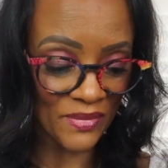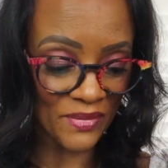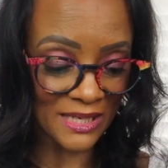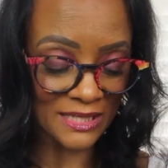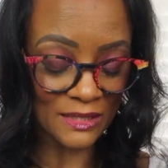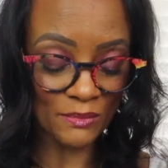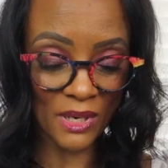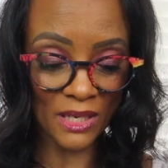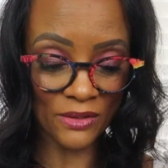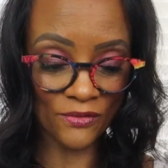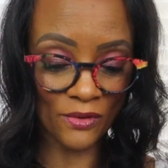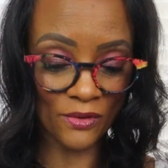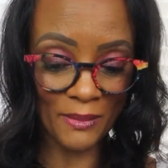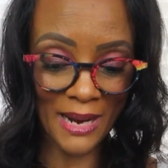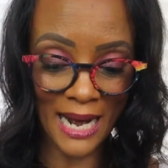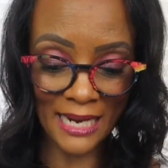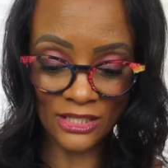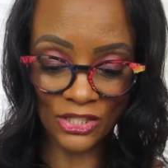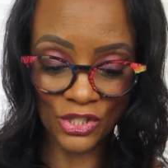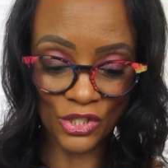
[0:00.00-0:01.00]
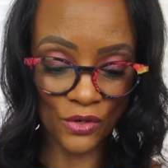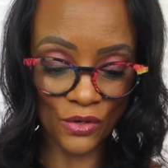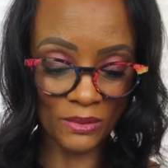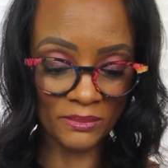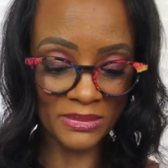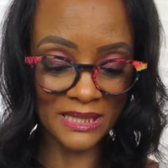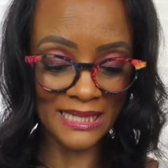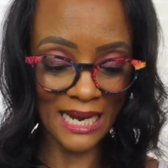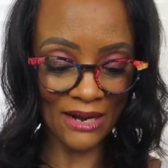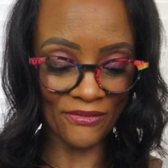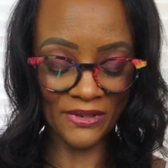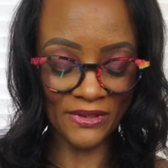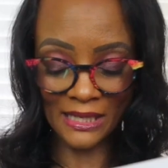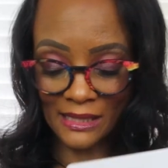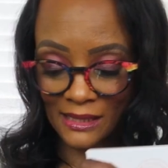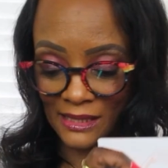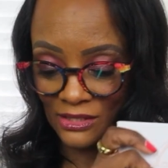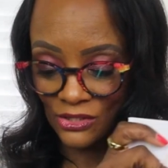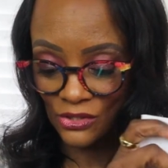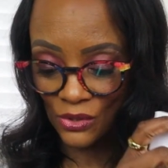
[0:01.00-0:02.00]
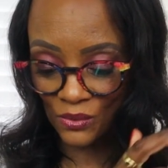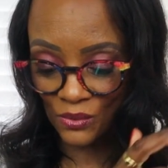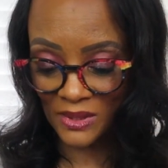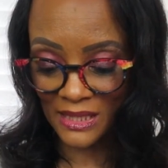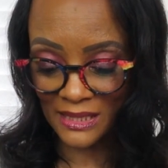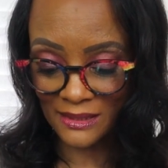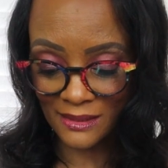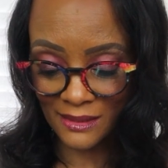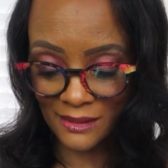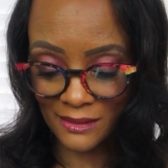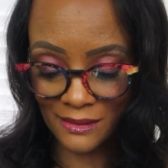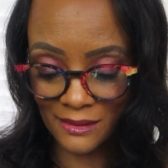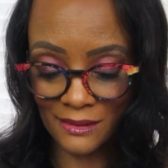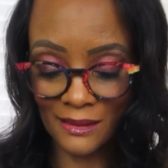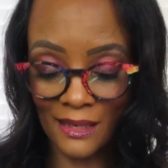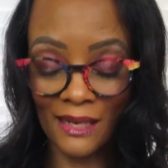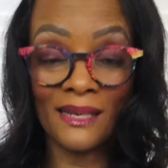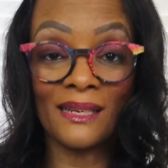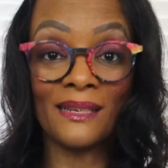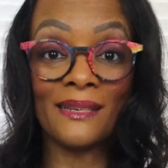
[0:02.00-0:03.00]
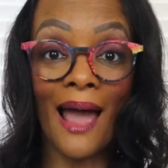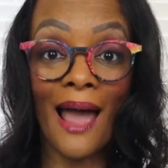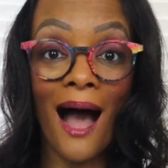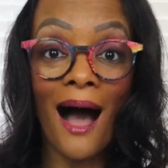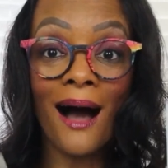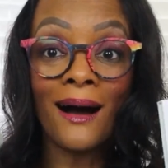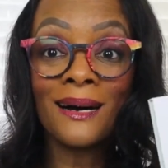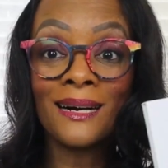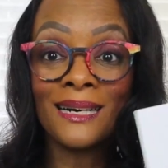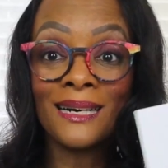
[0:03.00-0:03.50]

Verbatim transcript: this month from BoxyCharm, definitely. So this is, yeah,